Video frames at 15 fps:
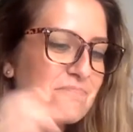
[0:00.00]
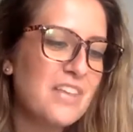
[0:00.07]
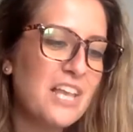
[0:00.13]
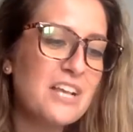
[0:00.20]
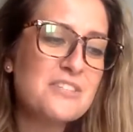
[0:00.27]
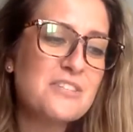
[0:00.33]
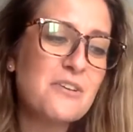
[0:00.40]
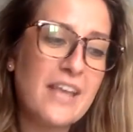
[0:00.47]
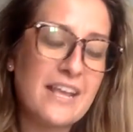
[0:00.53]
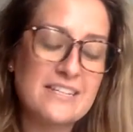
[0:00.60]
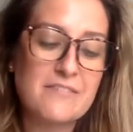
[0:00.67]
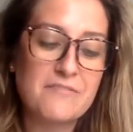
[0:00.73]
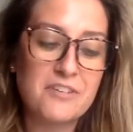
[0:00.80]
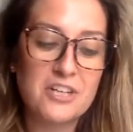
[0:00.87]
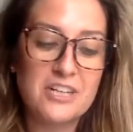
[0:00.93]
So yes,
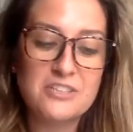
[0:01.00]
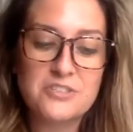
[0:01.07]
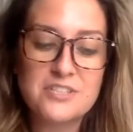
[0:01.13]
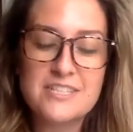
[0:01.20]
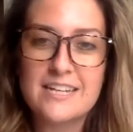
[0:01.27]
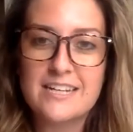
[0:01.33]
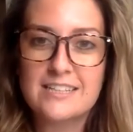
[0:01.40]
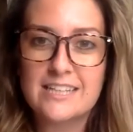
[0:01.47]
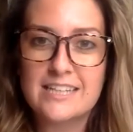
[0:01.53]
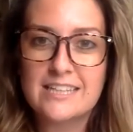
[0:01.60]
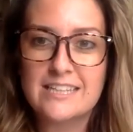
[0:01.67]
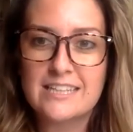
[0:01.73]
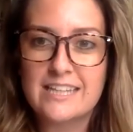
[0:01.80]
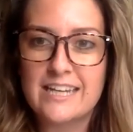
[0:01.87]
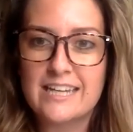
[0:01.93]
if you're interested, click
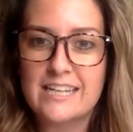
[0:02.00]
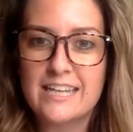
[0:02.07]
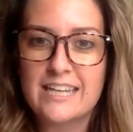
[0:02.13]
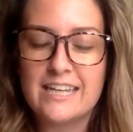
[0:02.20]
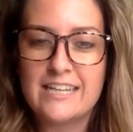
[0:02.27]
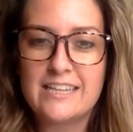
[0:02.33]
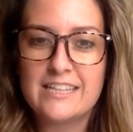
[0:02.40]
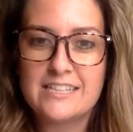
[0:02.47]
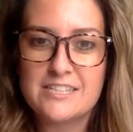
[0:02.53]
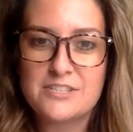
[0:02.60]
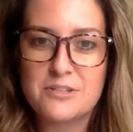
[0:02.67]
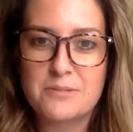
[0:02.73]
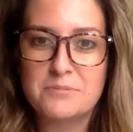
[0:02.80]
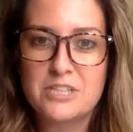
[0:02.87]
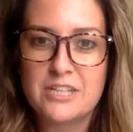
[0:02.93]
the link in the
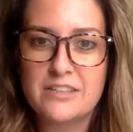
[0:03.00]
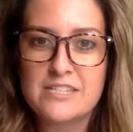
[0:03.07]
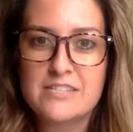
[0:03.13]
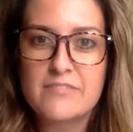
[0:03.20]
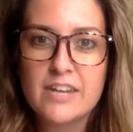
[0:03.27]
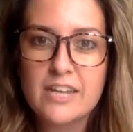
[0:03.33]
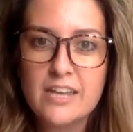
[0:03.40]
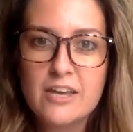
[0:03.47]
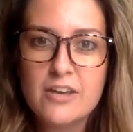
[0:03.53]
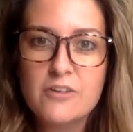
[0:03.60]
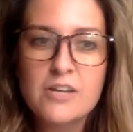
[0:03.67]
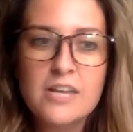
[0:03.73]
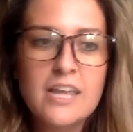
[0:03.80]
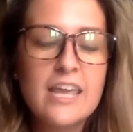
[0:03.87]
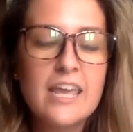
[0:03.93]
description of this video.
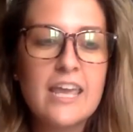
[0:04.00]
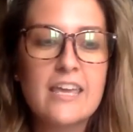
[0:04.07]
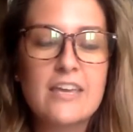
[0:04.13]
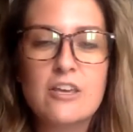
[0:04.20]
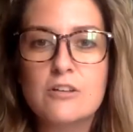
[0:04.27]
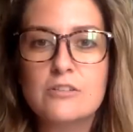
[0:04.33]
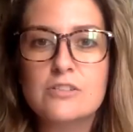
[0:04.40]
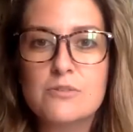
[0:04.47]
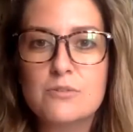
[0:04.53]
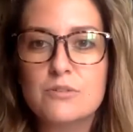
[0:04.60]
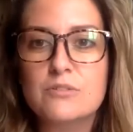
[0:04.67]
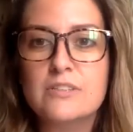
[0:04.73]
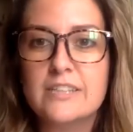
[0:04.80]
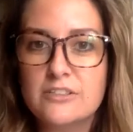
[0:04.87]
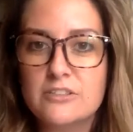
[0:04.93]
It goes
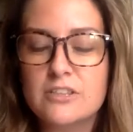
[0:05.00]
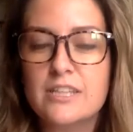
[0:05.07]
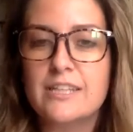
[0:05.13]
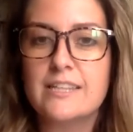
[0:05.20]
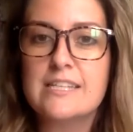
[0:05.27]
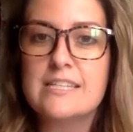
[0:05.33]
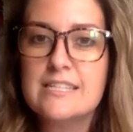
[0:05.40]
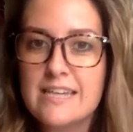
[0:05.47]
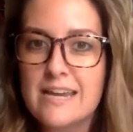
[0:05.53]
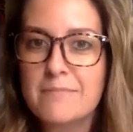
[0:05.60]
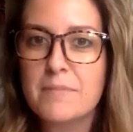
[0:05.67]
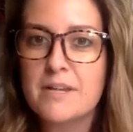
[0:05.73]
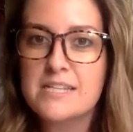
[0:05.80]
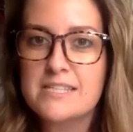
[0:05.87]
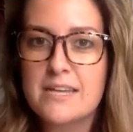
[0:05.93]
through literally the
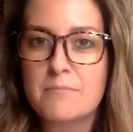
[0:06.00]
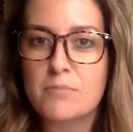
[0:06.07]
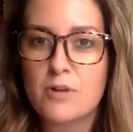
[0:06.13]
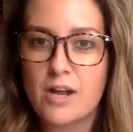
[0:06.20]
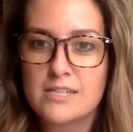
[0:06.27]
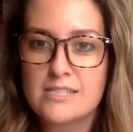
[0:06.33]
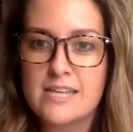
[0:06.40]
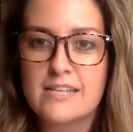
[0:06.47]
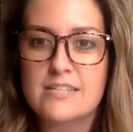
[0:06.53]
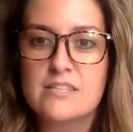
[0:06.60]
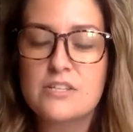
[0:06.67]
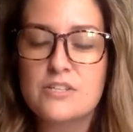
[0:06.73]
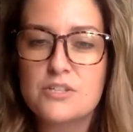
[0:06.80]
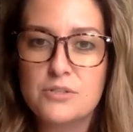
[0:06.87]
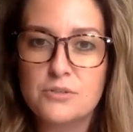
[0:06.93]
step-by-step
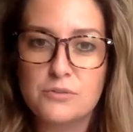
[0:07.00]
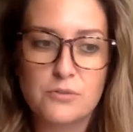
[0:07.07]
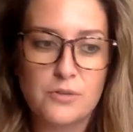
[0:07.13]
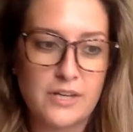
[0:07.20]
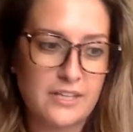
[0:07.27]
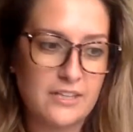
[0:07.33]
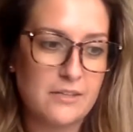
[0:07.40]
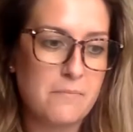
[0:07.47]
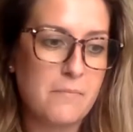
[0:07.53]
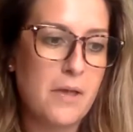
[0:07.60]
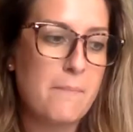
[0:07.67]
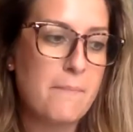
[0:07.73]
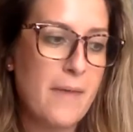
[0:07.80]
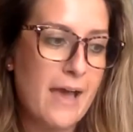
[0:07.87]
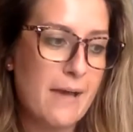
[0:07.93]
process to curriculum
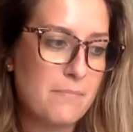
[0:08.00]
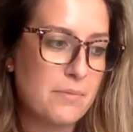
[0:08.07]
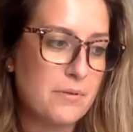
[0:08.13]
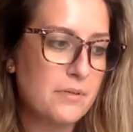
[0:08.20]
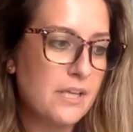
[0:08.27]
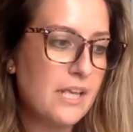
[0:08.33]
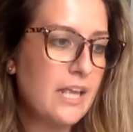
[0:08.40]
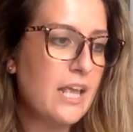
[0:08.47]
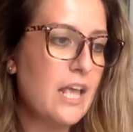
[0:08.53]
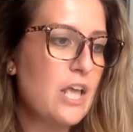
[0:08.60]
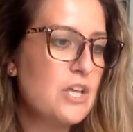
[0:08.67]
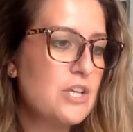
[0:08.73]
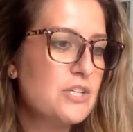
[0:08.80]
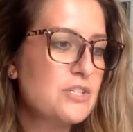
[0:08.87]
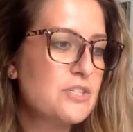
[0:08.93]
map.
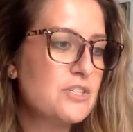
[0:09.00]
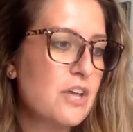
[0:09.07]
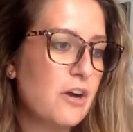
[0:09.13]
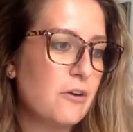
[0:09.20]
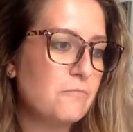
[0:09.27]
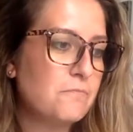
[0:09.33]
So